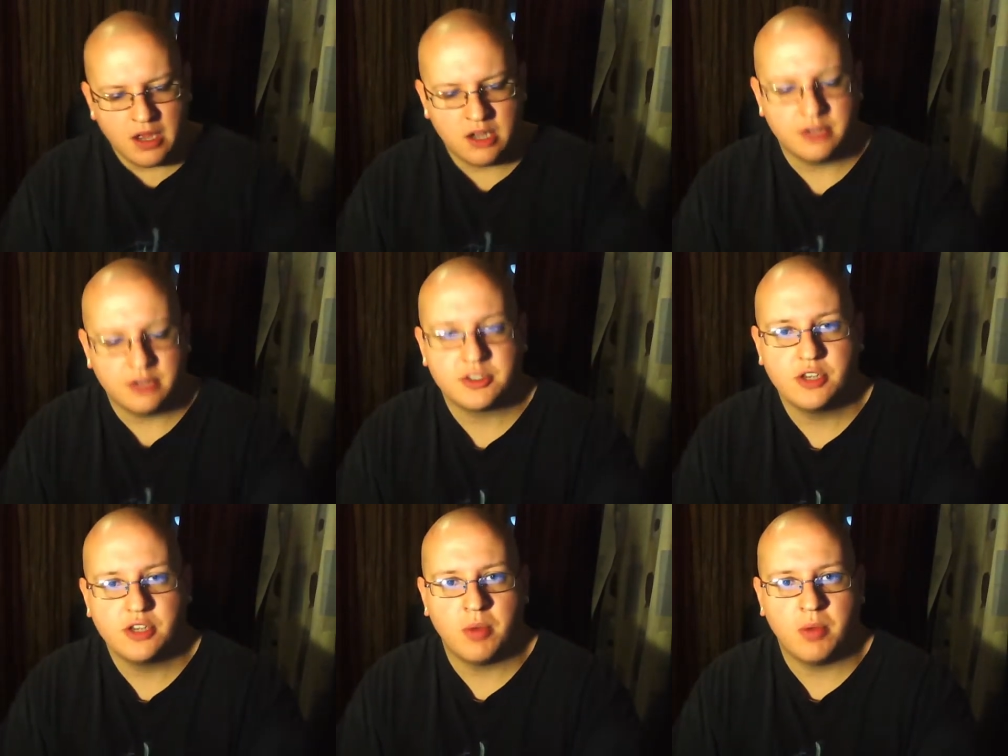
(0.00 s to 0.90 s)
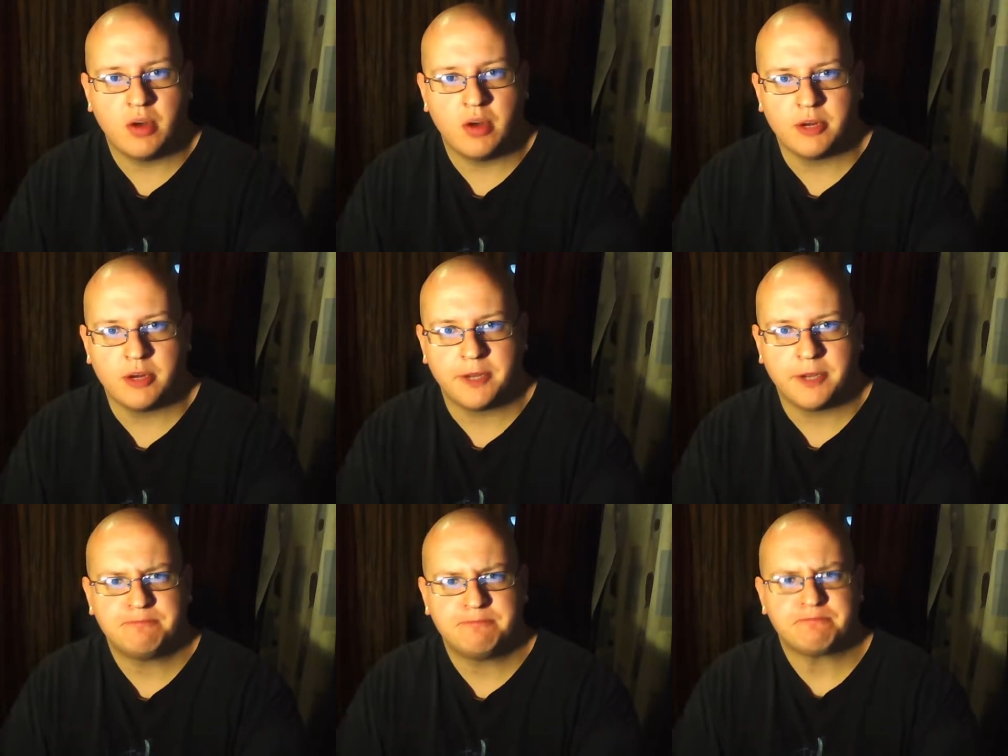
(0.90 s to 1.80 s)
Excuse my water break.
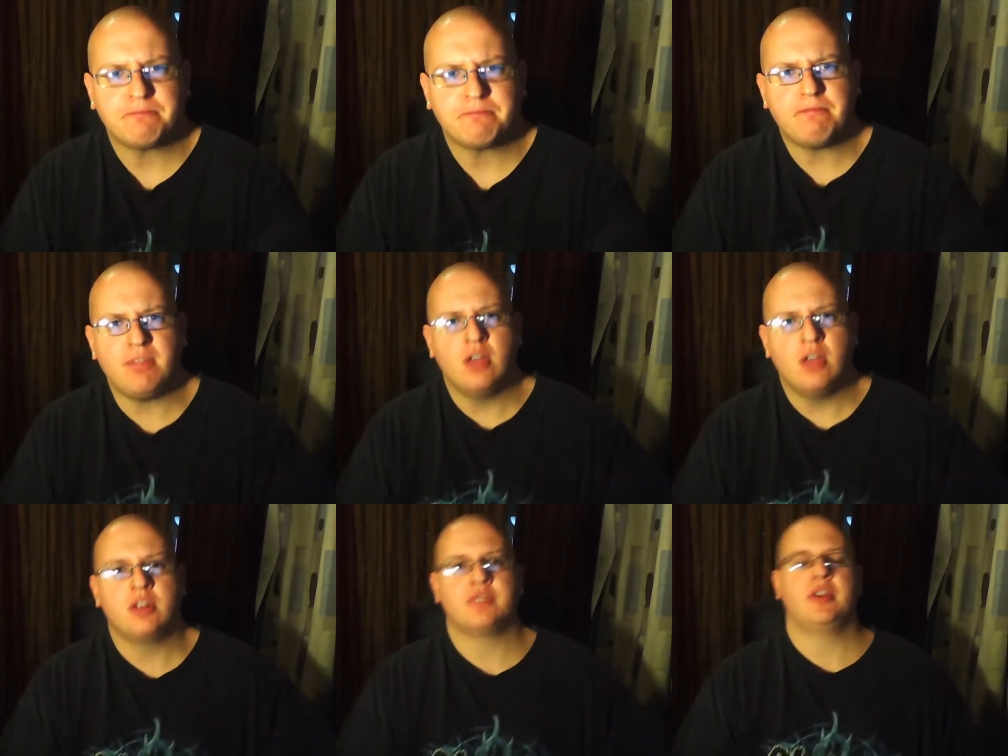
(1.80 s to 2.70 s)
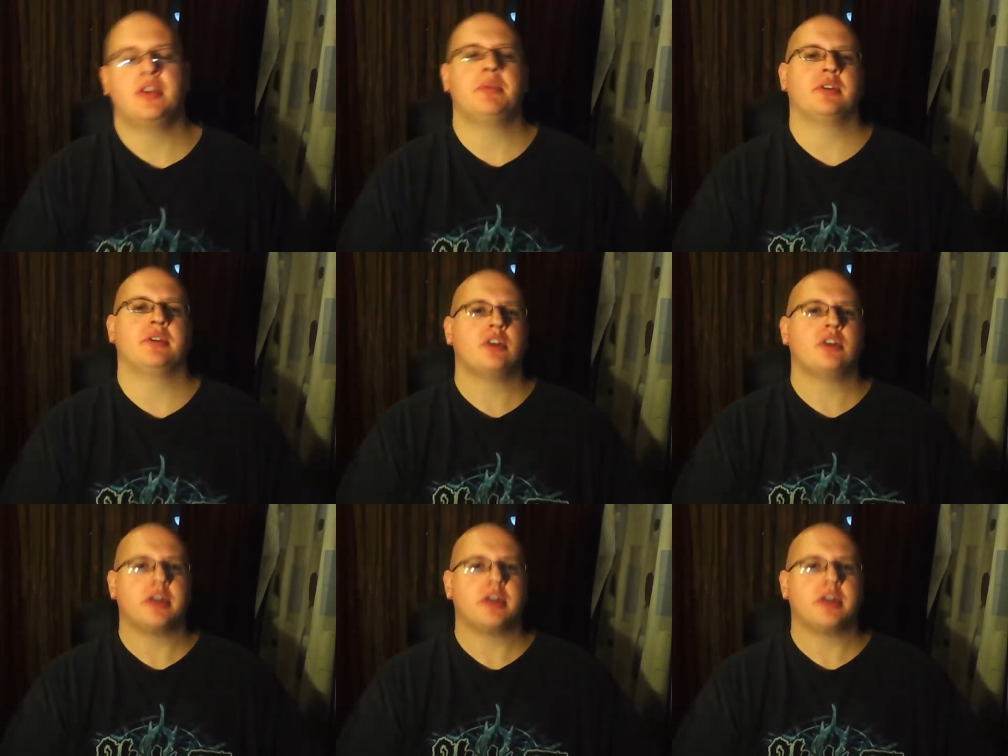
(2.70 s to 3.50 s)
All this vaping and talking.